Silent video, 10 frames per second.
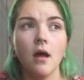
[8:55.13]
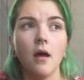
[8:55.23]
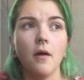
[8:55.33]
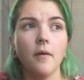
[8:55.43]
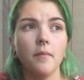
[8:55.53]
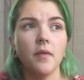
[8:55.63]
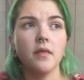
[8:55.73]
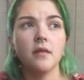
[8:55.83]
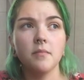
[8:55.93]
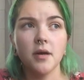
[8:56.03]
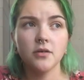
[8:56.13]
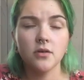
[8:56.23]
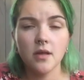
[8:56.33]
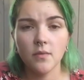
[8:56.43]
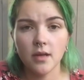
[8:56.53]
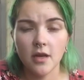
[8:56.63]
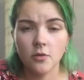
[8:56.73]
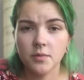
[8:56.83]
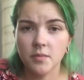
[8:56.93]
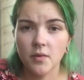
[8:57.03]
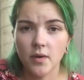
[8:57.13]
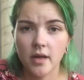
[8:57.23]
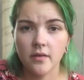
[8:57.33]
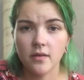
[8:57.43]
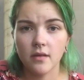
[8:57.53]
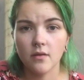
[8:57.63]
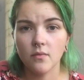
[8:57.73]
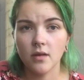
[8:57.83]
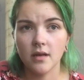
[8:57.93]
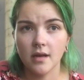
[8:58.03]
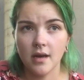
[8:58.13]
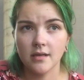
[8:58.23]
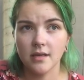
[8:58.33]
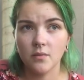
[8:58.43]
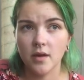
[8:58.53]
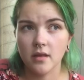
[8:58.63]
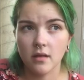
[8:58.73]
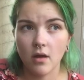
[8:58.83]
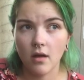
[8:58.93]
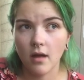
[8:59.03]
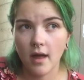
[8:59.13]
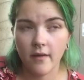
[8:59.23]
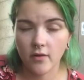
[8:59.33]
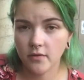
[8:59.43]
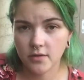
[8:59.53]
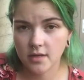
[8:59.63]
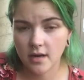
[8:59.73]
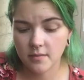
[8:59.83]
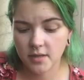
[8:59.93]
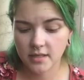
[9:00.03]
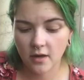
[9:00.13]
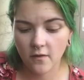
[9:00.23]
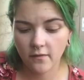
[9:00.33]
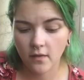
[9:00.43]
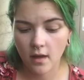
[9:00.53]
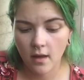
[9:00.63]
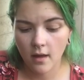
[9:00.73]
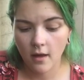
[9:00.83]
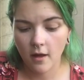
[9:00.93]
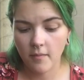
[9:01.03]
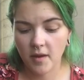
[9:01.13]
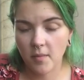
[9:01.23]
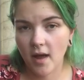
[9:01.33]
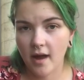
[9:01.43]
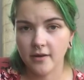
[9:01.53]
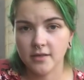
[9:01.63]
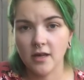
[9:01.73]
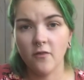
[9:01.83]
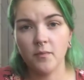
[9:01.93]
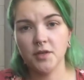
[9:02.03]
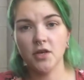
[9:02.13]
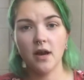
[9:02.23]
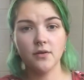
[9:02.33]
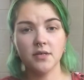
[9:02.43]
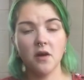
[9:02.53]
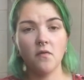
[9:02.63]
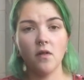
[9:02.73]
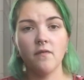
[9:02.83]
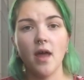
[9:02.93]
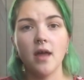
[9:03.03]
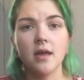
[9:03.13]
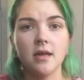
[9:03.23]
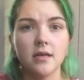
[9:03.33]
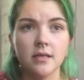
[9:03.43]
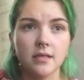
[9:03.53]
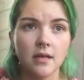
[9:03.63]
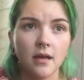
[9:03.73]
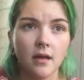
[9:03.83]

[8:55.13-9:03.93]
the mantra that really helps me with really connecting with every other side to myself, like my higher self, my shadow self, all of that, is